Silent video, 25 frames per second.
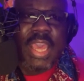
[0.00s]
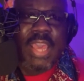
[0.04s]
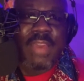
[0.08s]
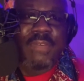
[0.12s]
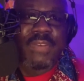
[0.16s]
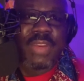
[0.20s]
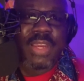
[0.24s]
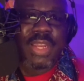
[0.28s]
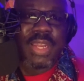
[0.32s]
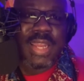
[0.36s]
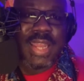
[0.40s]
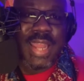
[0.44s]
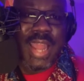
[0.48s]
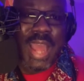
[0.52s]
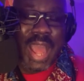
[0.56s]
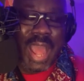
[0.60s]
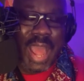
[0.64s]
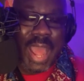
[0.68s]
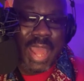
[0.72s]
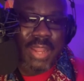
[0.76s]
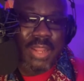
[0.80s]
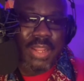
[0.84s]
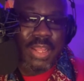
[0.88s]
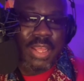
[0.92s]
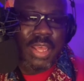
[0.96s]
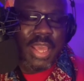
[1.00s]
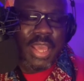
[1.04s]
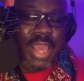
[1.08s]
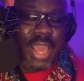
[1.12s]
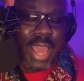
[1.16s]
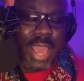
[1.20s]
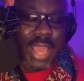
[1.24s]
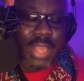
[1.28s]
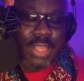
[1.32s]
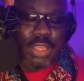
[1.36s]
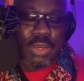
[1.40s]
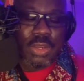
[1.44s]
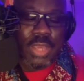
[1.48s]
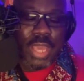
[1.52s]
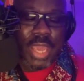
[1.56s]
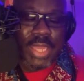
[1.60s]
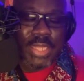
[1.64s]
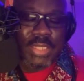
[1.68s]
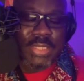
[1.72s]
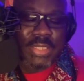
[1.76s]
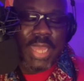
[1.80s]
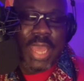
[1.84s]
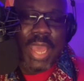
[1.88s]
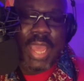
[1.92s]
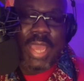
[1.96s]
If you're not and you
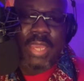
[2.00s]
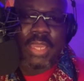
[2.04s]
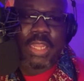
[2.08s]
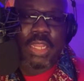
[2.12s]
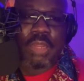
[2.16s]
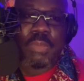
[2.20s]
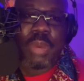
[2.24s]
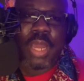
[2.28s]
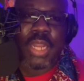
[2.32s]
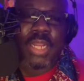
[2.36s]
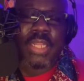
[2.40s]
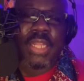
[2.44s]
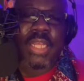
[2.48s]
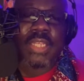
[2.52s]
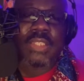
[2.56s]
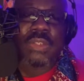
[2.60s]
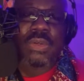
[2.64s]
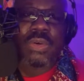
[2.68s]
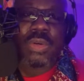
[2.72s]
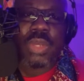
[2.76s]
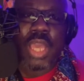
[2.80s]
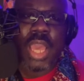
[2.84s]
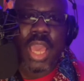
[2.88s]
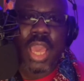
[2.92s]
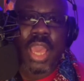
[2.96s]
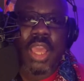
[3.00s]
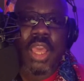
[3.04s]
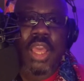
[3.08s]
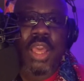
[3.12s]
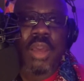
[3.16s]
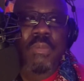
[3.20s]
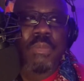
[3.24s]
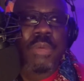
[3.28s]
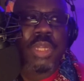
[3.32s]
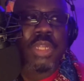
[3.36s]
can't tag anybody, that's okay.